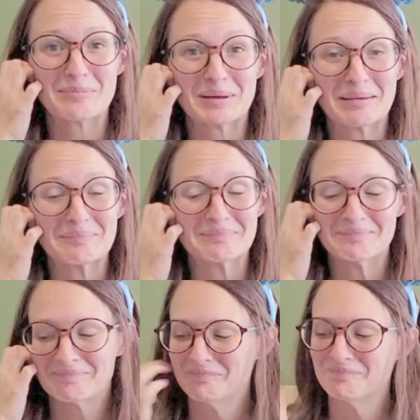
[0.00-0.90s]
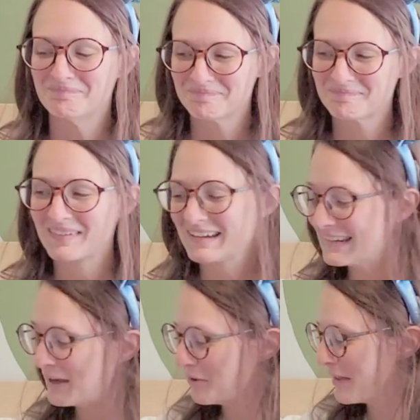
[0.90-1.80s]
but
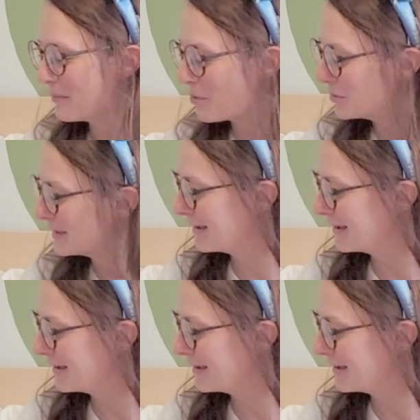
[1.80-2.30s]
now that I'm holding